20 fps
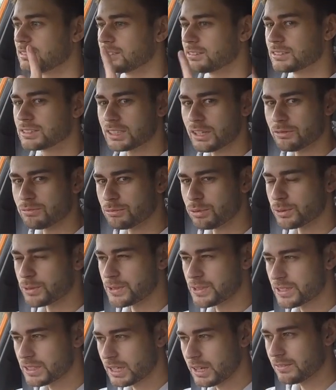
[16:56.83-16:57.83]

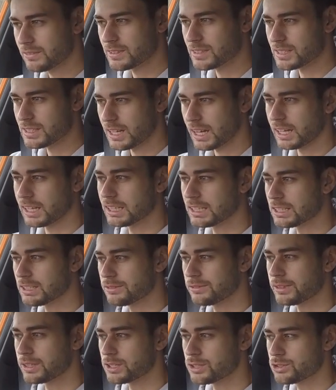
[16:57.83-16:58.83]
7.7 seconds
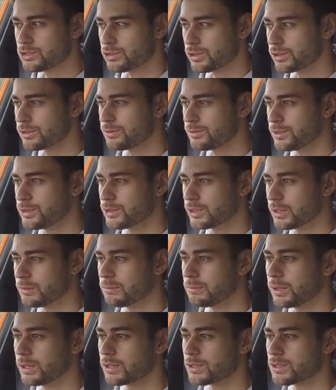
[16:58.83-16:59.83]
for this trophy trim
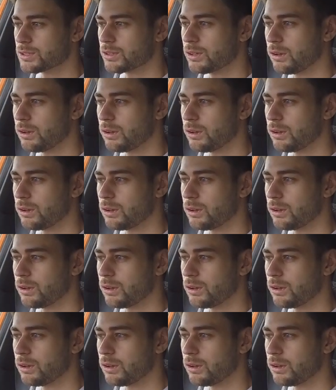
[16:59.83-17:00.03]
because